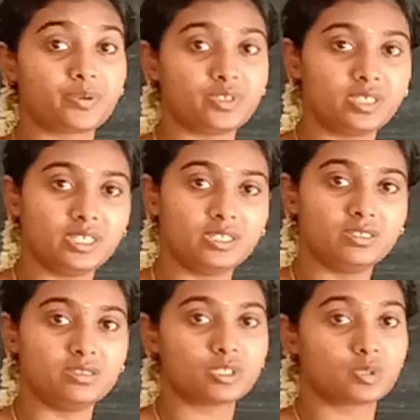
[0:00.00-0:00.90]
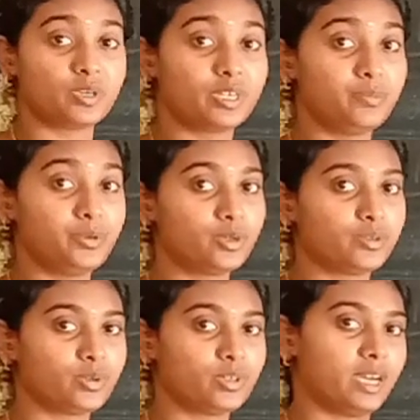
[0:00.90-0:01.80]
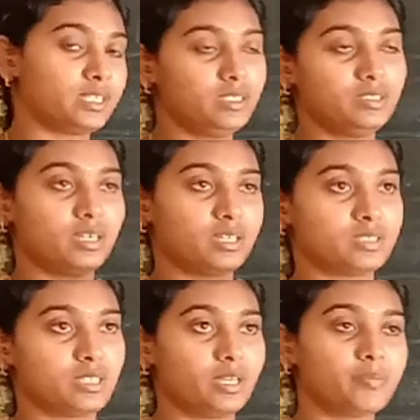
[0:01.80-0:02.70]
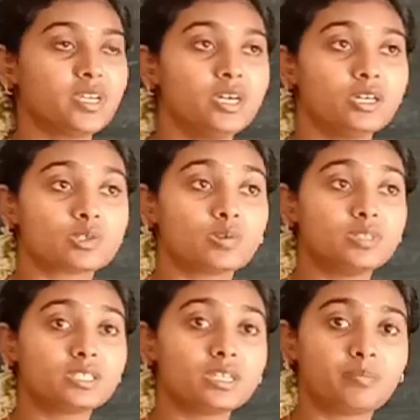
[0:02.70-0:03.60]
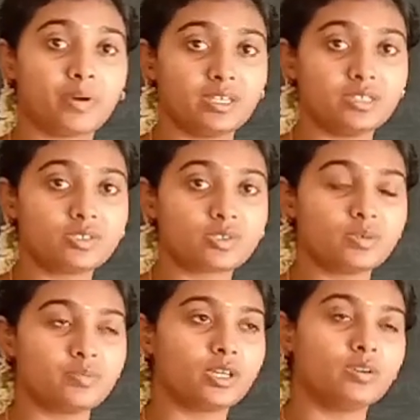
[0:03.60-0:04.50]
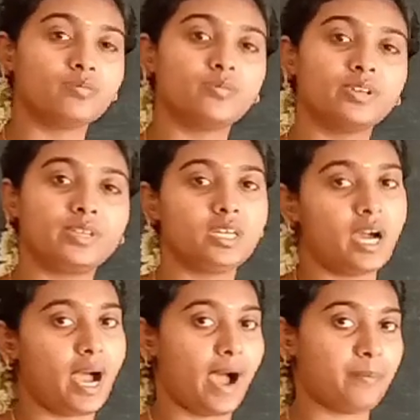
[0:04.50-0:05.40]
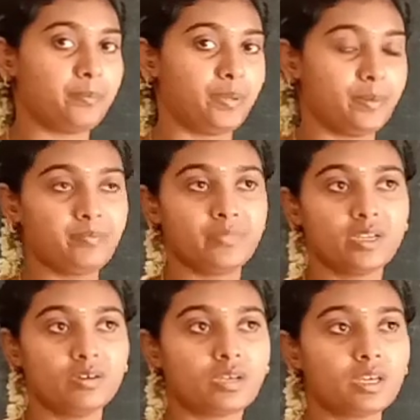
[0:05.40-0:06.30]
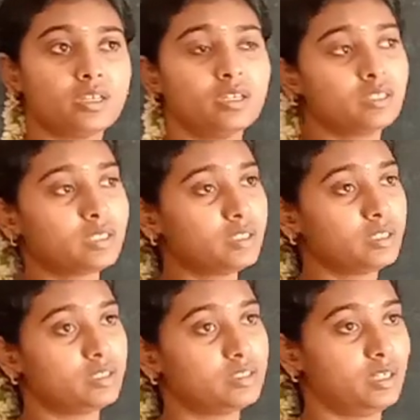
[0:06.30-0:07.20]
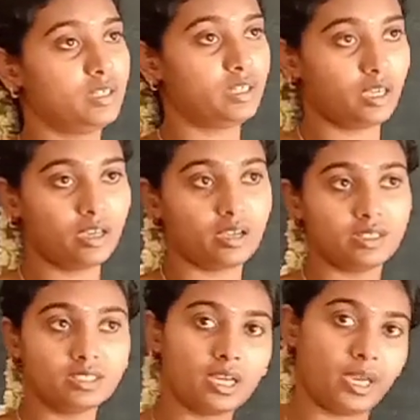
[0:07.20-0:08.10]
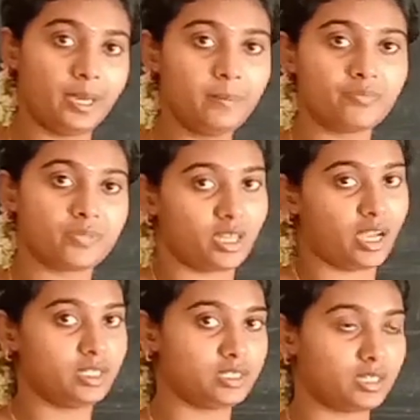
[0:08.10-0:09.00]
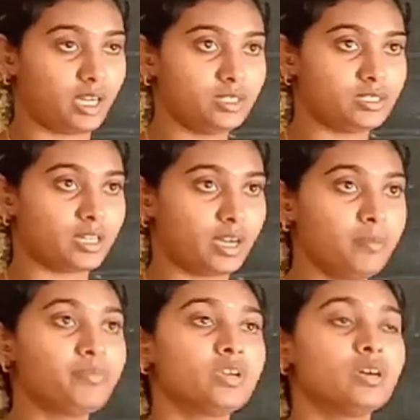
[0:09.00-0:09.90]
pretty, looks very beautiful, like that they are telling. So little pine tree become very happy. Okay, that day end came, night time.